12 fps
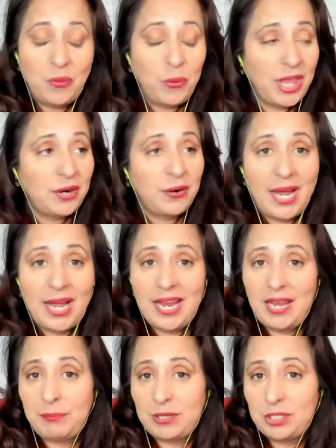whether
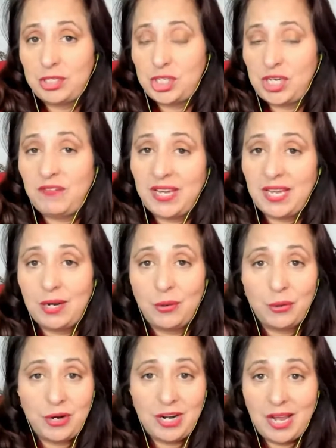am achieving it
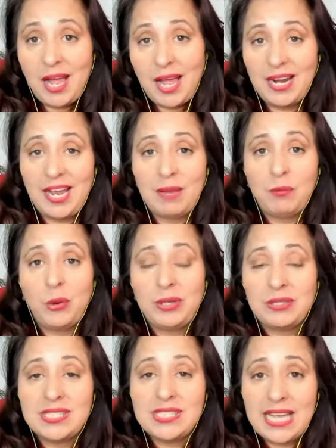or not, I am going
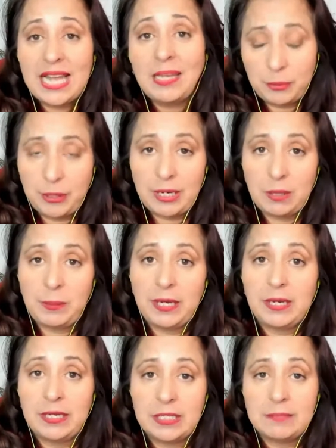to celebrate it
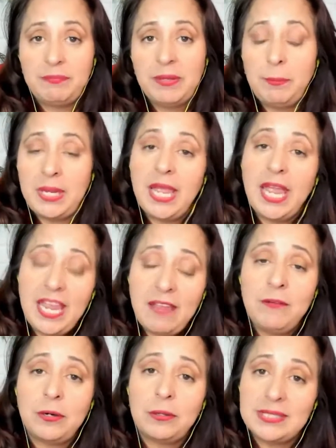because
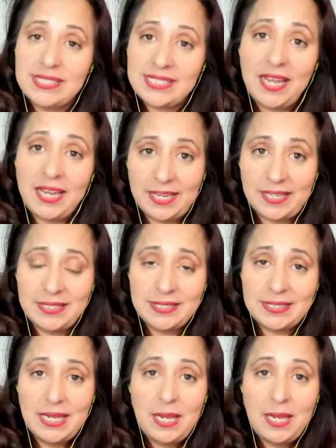behavioral science,